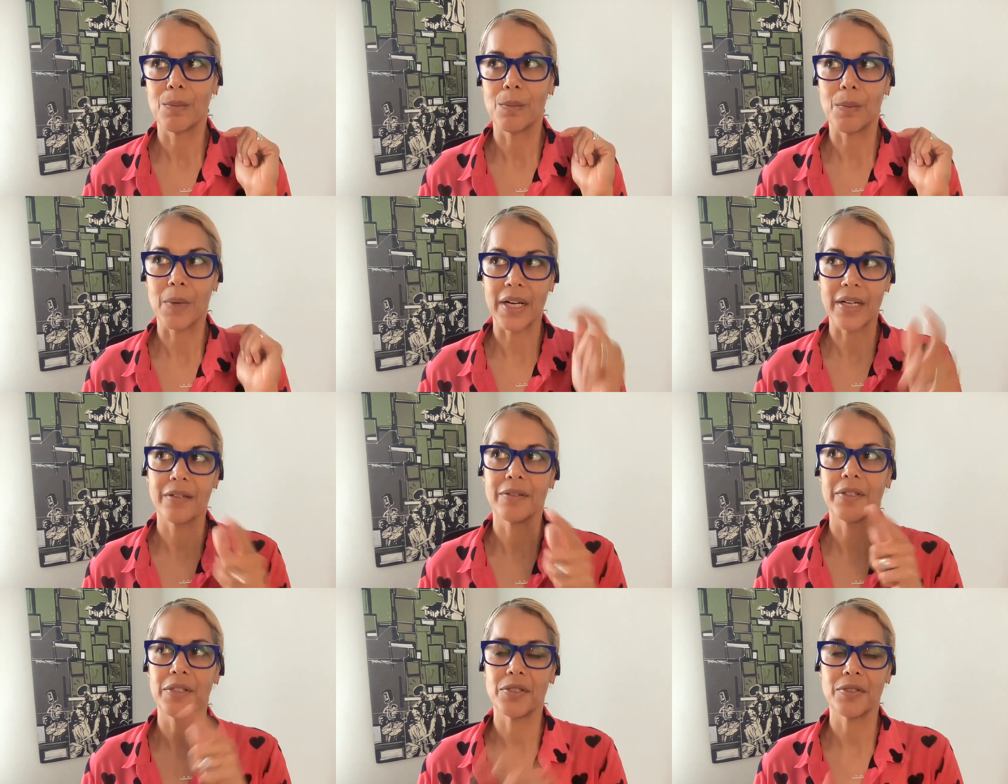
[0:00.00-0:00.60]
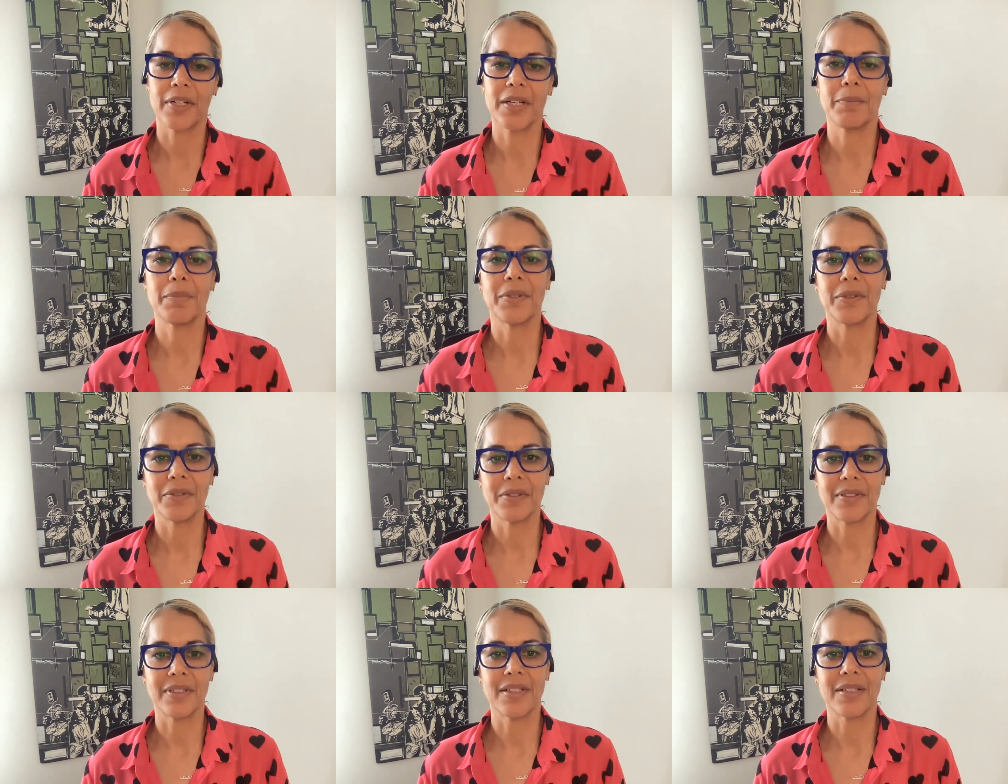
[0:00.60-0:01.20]
Why don't you try
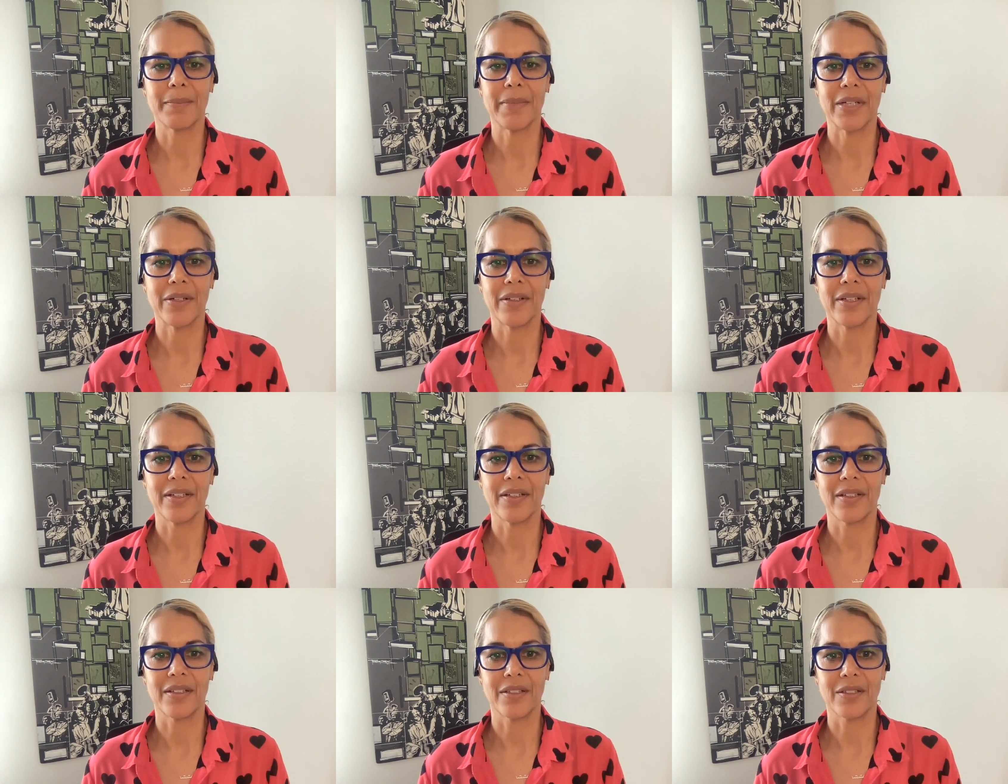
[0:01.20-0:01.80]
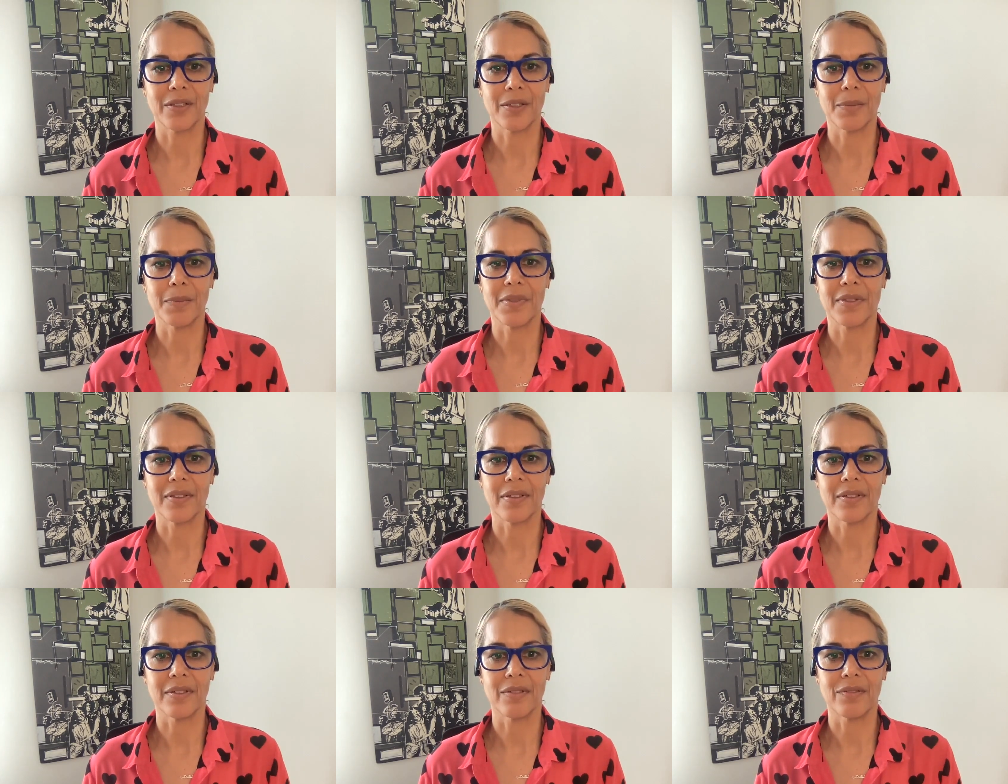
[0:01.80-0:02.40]
posting about it in
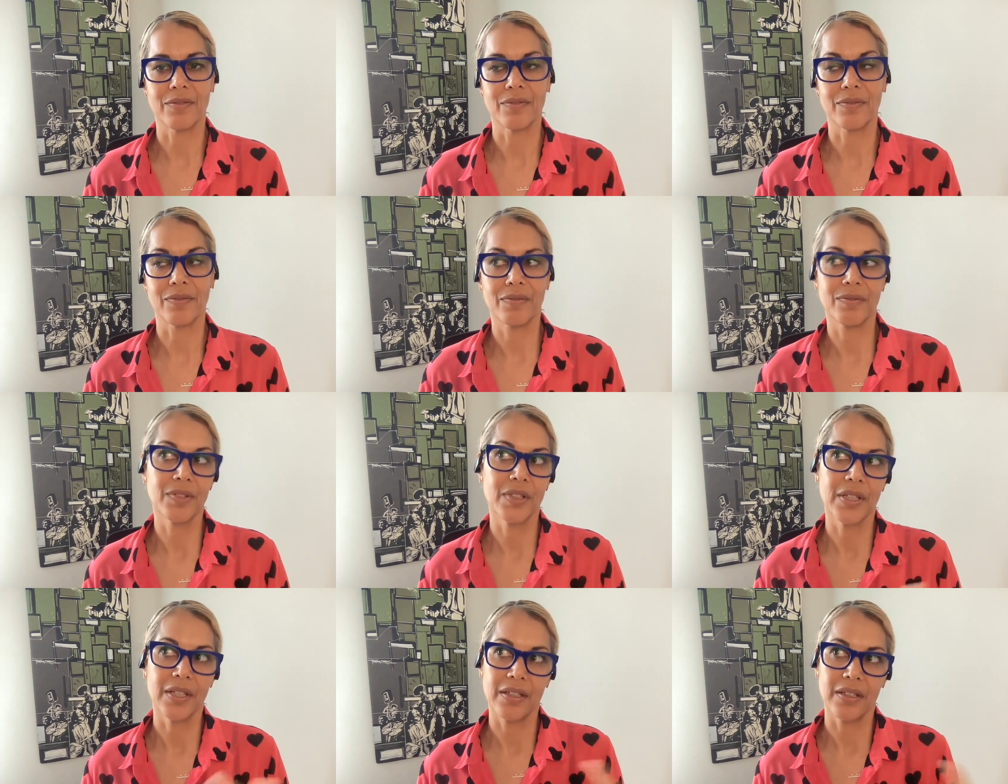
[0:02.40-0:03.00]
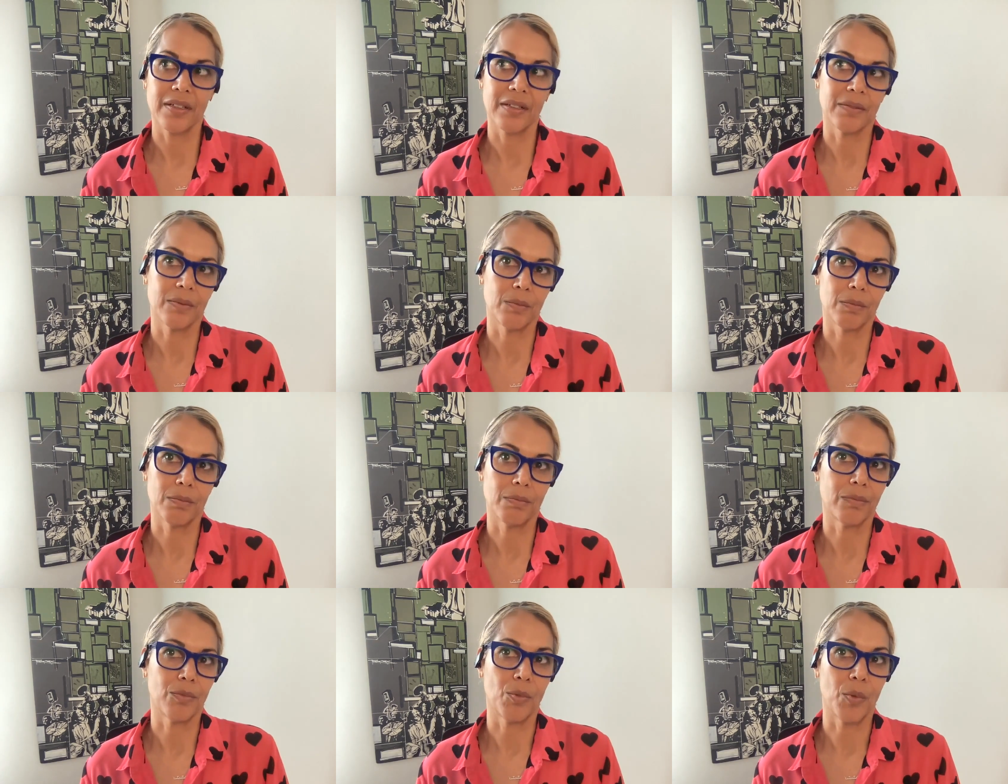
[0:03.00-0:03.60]
terms of
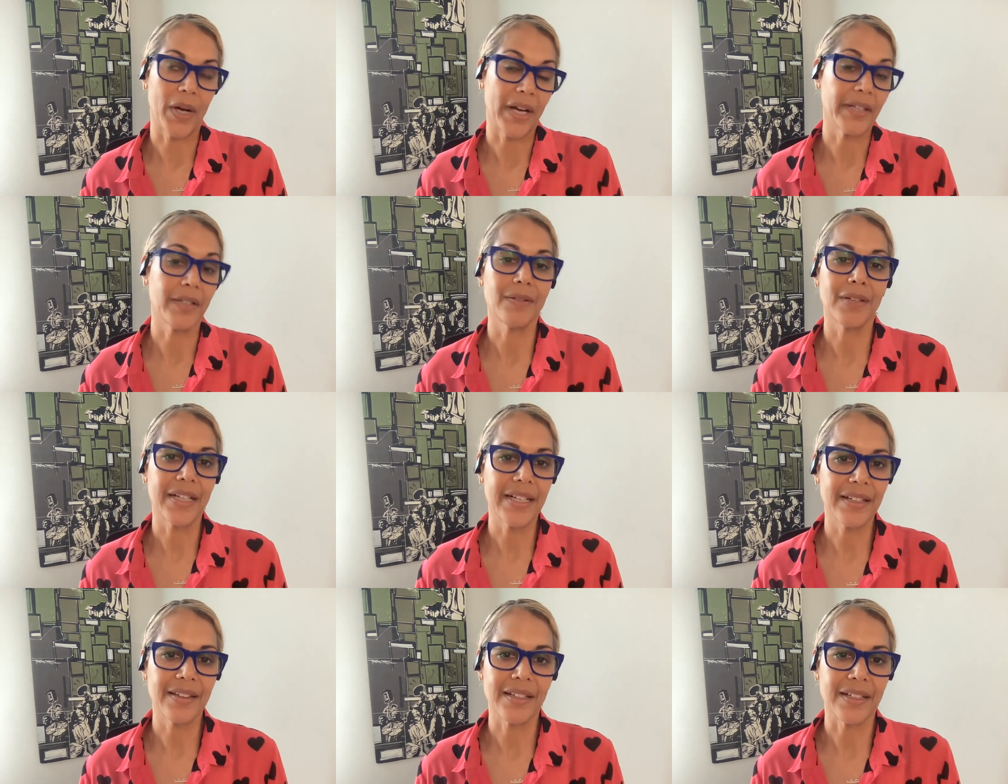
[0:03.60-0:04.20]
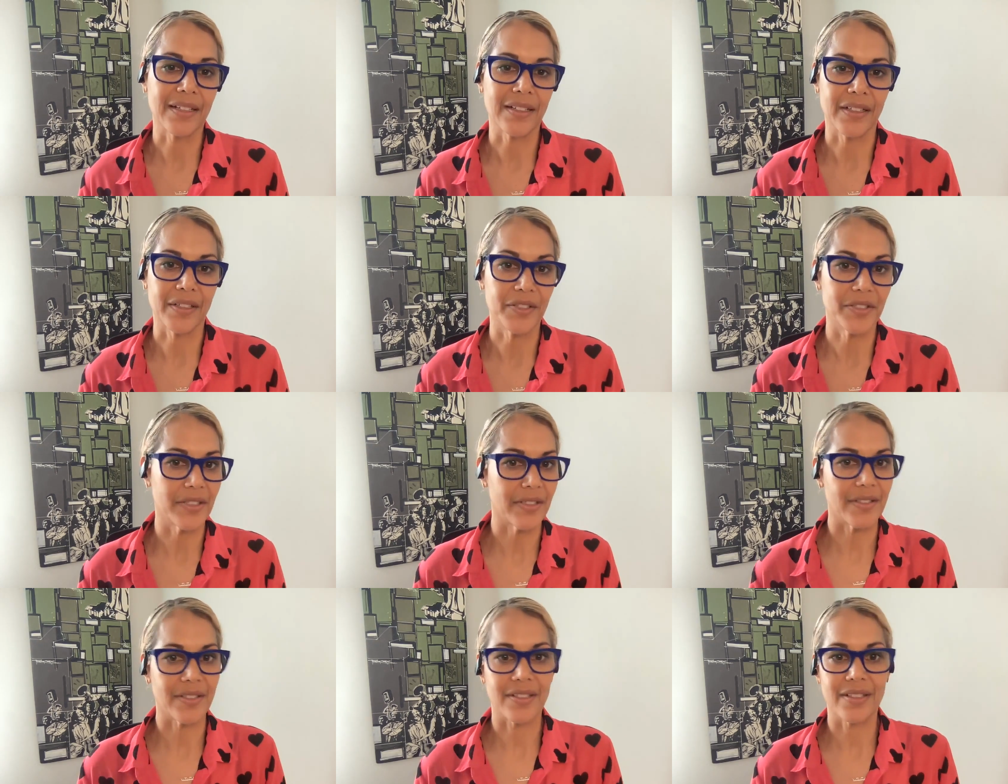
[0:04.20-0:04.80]
why you like that lunch?